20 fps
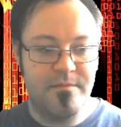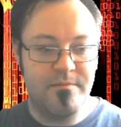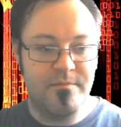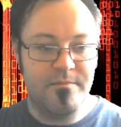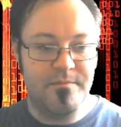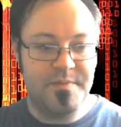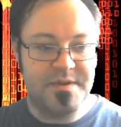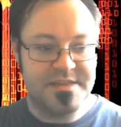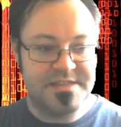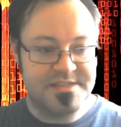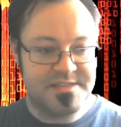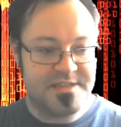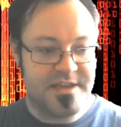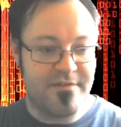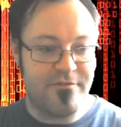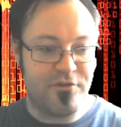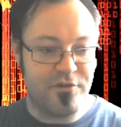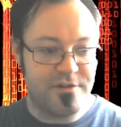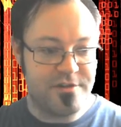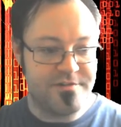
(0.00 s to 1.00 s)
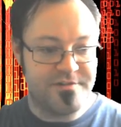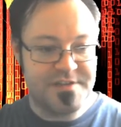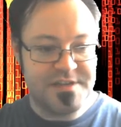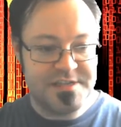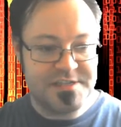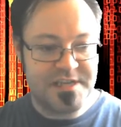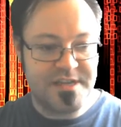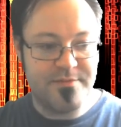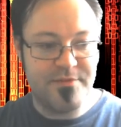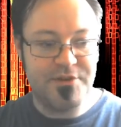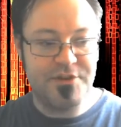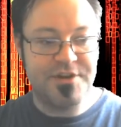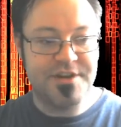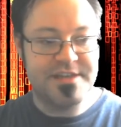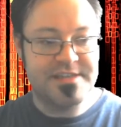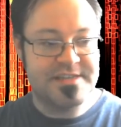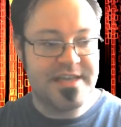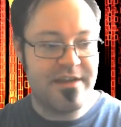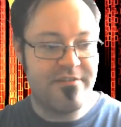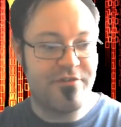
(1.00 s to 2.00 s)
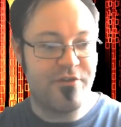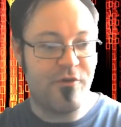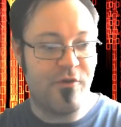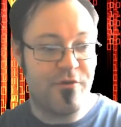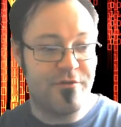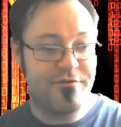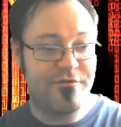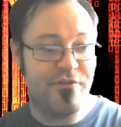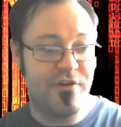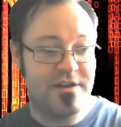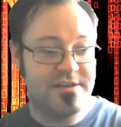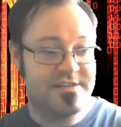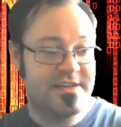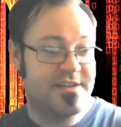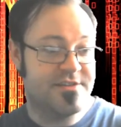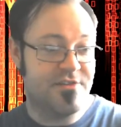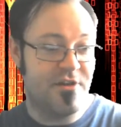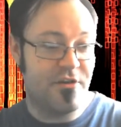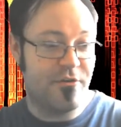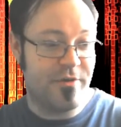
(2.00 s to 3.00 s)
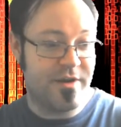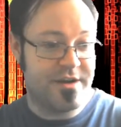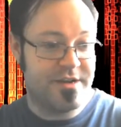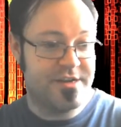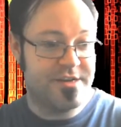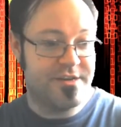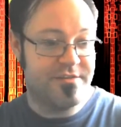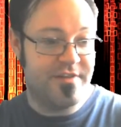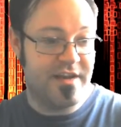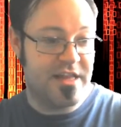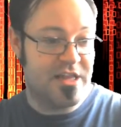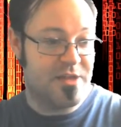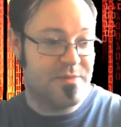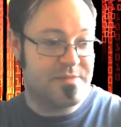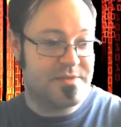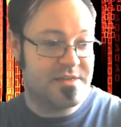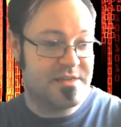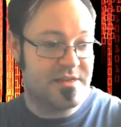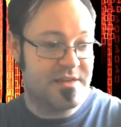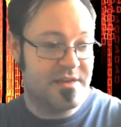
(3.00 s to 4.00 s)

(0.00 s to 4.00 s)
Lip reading: but several of these communities have their own front end already developed.